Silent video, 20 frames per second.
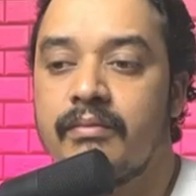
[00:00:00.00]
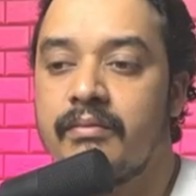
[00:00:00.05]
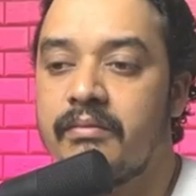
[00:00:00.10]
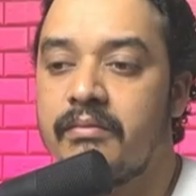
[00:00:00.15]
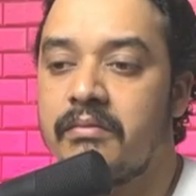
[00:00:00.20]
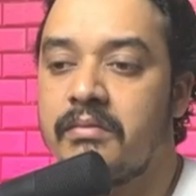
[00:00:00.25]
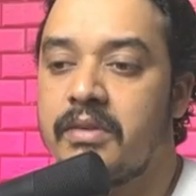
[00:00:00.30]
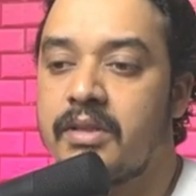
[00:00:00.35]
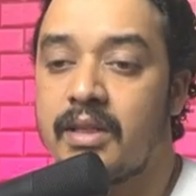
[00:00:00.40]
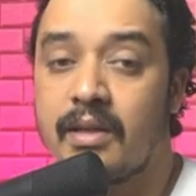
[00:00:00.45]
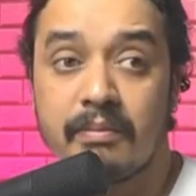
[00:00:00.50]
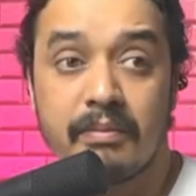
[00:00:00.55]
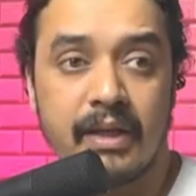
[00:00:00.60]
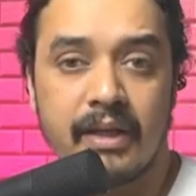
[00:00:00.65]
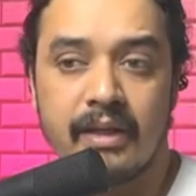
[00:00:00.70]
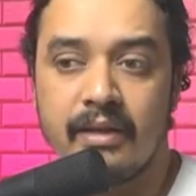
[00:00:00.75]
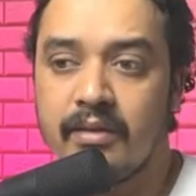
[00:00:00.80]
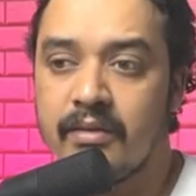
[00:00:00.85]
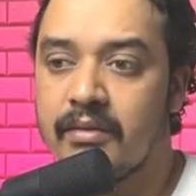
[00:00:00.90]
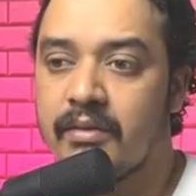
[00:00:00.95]

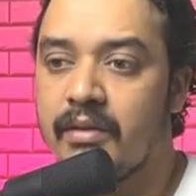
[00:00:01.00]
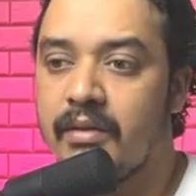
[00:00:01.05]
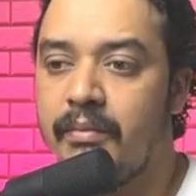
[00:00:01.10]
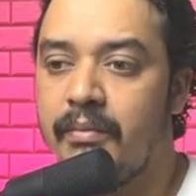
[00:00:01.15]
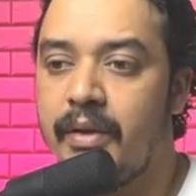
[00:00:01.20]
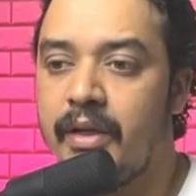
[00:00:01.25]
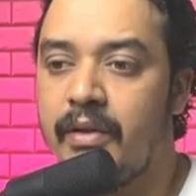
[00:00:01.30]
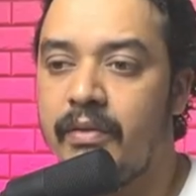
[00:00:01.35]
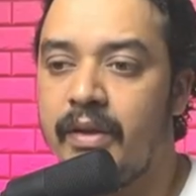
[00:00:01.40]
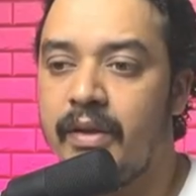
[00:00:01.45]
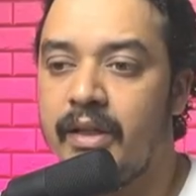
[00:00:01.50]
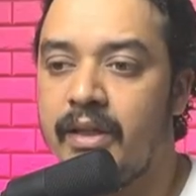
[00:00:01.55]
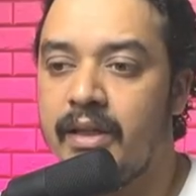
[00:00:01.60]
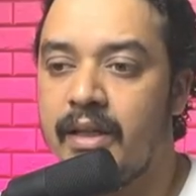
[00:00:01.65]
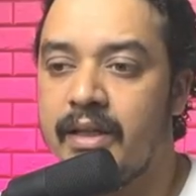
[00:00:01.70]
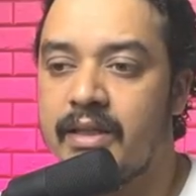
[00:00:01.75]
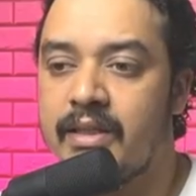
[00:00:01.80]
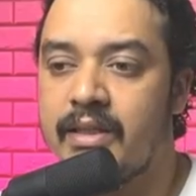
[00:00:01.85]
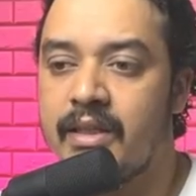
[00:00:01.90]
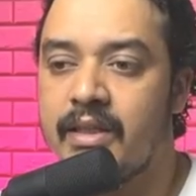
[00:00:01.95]
something between,
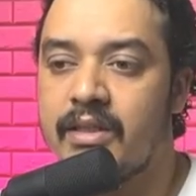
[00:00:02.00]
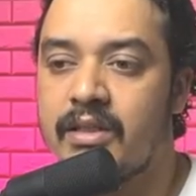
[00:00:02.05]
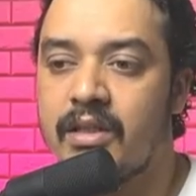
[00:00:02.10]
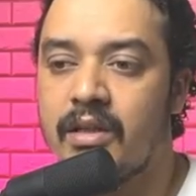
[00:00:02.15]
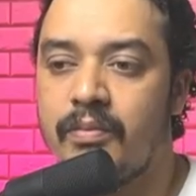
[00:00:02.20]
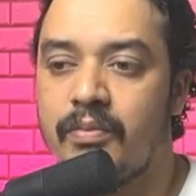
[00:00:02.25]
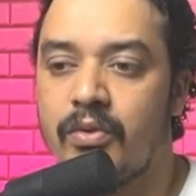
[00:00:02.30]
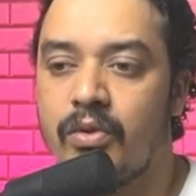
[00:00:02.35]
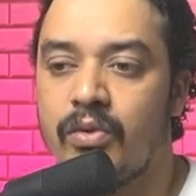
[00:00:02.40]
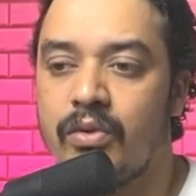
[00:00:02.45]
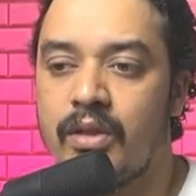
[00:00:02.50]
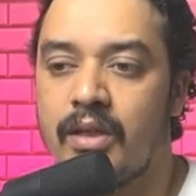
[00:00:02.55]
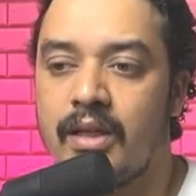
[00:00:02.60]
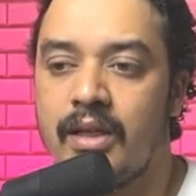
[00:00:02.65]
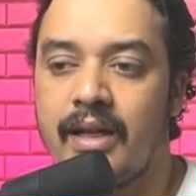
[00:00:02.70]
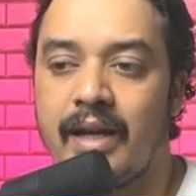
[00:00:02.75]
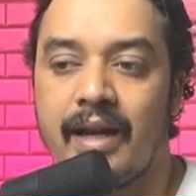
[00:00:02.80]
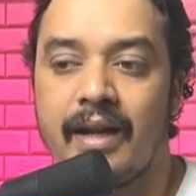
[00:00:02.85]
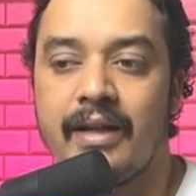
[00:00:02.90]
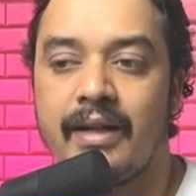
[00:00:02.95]
let's say, subtotal
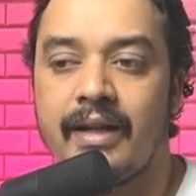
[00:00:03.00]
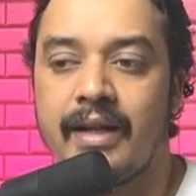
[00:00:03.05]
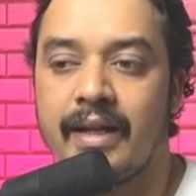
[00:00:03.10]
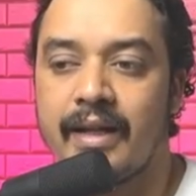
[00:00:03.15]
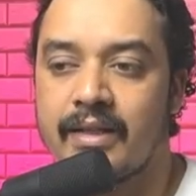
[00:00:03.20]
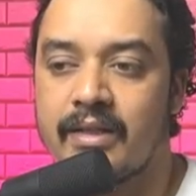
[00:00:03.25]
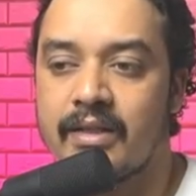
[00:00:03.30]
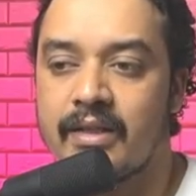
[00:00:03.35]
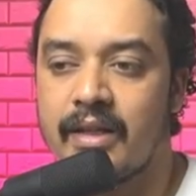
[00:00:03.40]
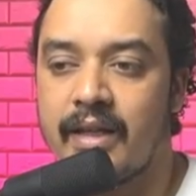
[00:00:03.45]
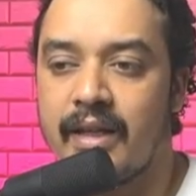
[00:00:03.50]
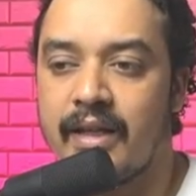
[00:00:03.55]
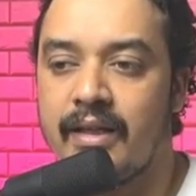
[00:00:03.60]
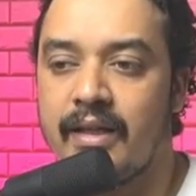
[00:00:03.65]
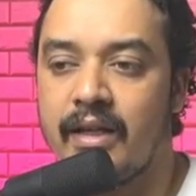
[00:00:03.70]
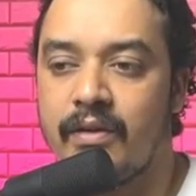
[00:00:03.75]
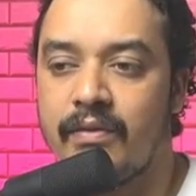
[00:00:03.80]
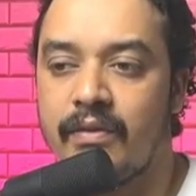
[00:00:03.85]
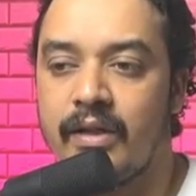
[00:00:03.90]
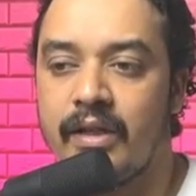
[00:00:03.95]
and text, and
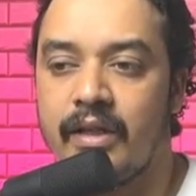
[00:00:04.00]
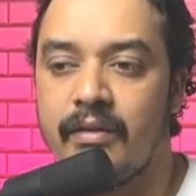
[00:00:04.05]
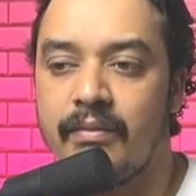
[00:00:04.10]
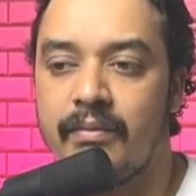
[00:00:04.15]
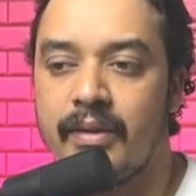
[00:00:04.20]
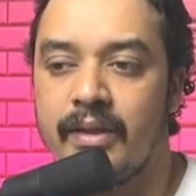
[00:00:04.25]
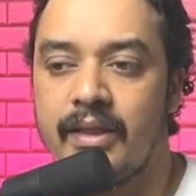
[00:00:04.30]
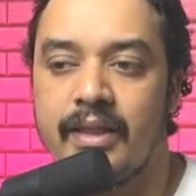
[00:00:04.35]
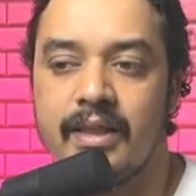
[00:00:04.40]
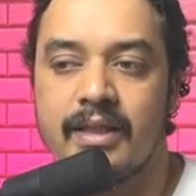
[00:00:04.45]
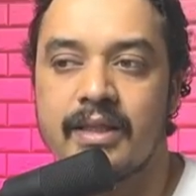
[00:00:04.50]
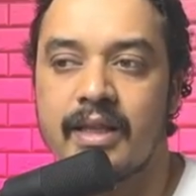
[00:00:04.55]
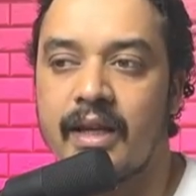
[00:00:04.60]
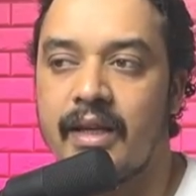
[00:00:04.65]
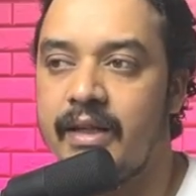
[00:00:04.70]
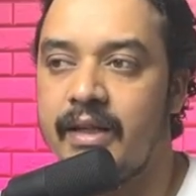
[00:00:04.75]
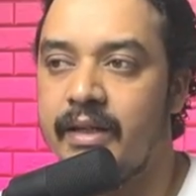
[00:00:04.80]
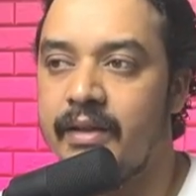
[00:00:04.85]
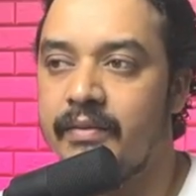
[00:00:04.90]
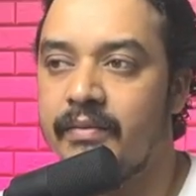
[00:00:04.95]
that will give me this
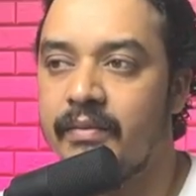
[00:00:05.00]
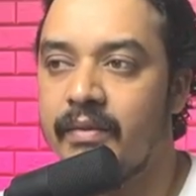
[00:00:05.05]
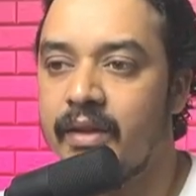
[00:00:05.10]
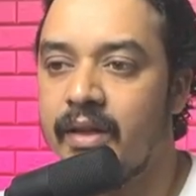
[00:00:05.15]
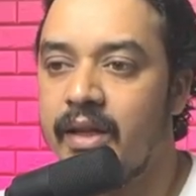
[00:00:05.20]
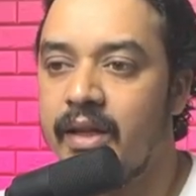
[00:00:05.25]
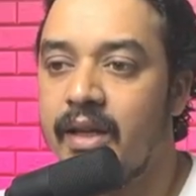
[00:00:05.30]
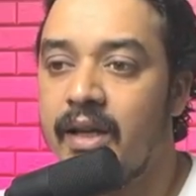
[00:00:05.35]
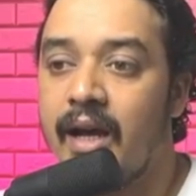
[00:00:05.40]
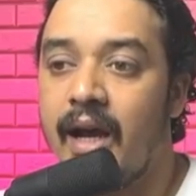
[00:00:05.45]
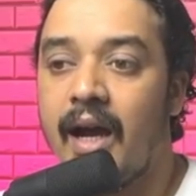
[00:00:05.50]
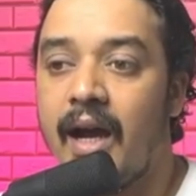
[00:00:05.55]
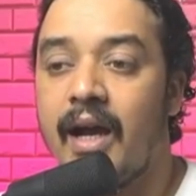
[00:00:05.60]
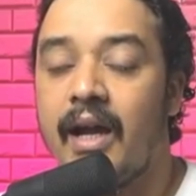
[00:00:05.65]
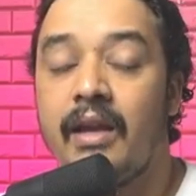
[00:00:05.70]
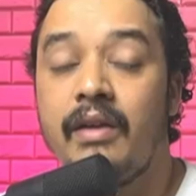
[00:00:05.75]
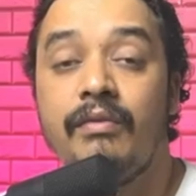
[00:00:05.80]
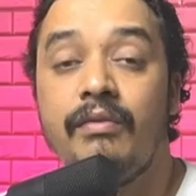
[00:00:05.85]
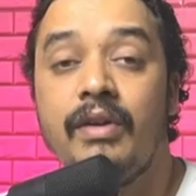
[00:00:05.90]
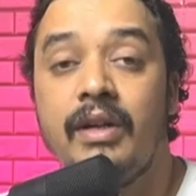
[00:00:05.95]
ID. I
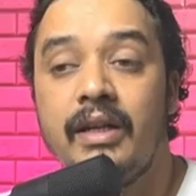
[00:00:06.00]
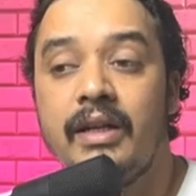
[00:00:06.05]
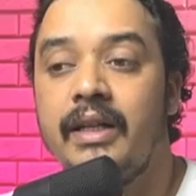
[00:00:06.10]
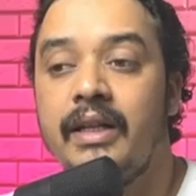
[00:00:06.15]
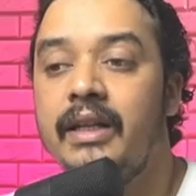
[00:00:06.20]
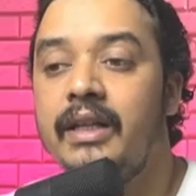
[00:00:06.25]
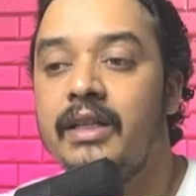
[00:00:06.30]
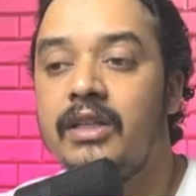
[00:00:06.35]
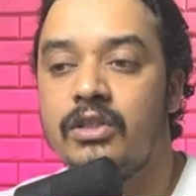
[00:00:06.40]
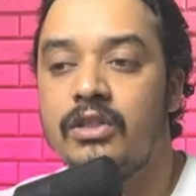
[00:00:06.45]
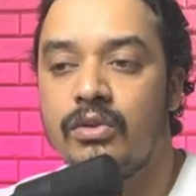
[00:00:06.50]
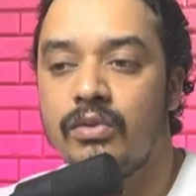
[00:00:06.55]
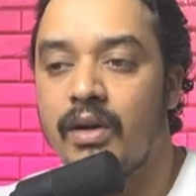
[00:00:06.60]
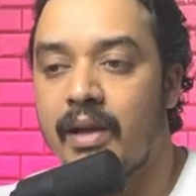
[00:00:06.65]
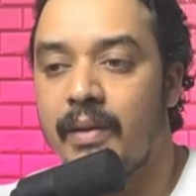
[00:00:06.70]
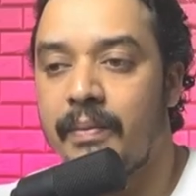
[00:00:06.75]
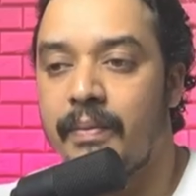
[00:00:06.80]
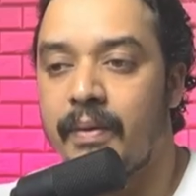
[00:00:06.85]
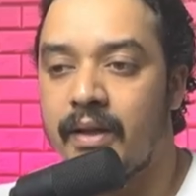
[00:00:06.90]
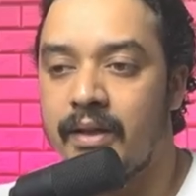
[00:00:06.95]
will teach
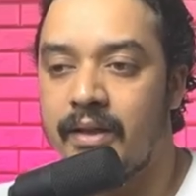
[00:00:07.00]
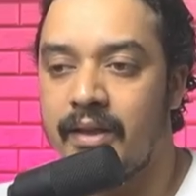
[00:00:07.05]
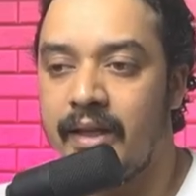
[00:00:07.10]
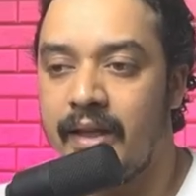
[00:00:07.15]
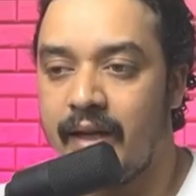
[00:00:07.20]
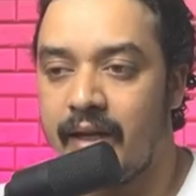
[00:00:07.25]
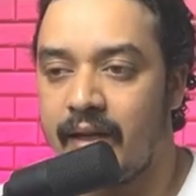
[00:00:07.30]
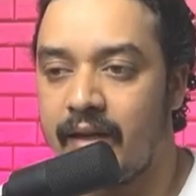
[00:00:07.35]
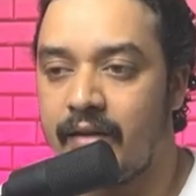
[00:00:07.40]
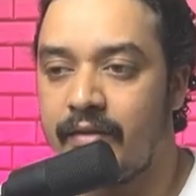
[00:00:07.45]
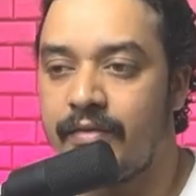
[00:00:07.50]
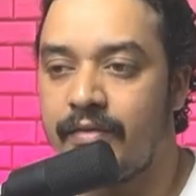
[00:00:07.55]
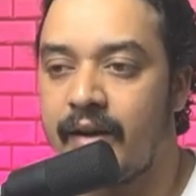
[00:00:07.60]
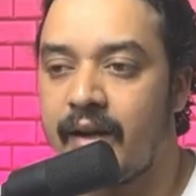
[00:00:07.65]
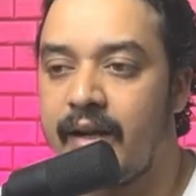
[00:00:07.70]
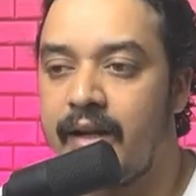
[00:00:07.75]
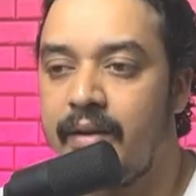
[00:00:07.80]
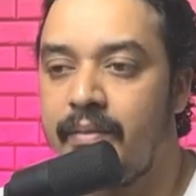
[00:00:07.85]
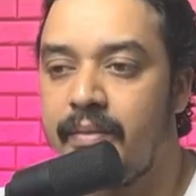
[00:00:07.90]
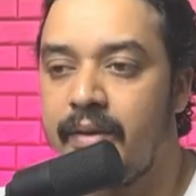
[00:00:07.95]
UiPath that
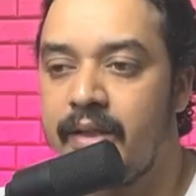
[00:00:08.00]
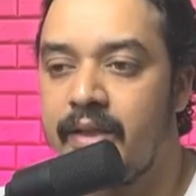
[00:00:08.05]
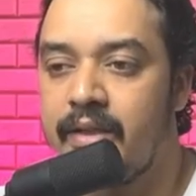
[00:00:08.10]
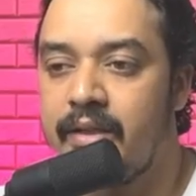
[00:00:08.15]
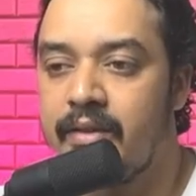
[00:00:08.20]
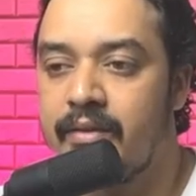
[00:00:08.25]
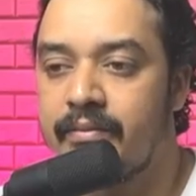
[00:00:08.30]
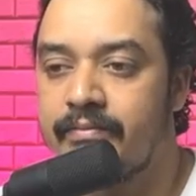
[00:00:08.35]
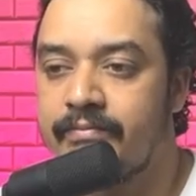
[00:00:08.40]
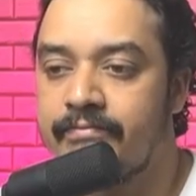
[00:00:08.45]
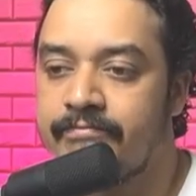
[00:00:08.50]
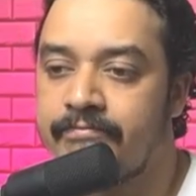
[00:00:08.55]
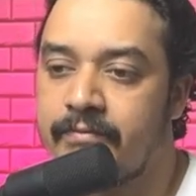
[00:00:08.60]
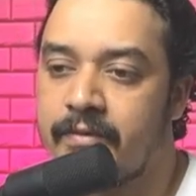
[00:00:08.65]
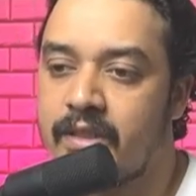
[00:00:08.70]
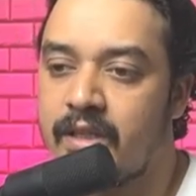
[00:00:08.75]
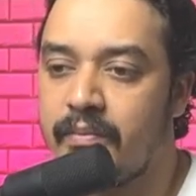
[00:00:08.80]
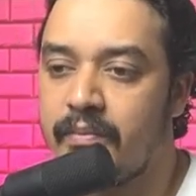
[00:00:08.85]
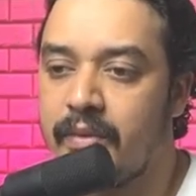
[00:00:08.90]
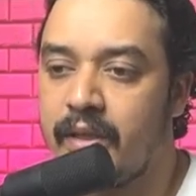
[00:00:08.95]
find me
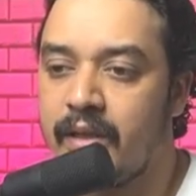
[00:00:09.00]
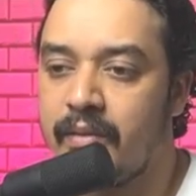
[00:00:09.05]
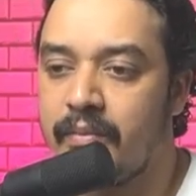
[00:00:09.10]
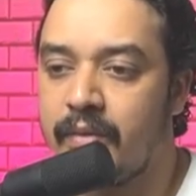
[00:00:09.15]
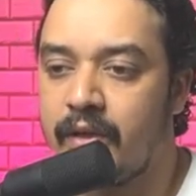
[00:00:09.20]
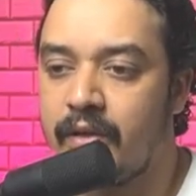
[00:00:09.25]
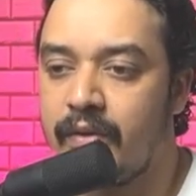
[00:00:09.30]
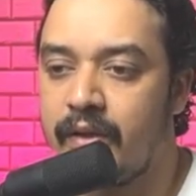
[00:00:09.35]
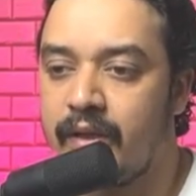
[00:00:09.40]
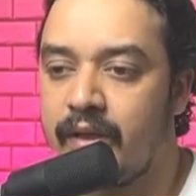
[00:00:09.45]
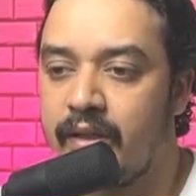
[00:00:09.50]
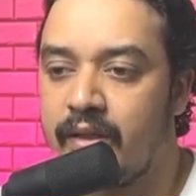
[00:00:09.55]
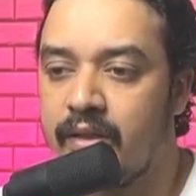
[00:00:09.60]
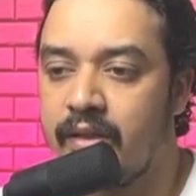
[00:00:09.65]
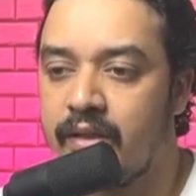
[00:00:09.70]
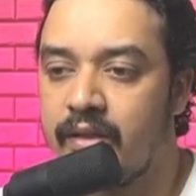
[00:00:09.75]
something between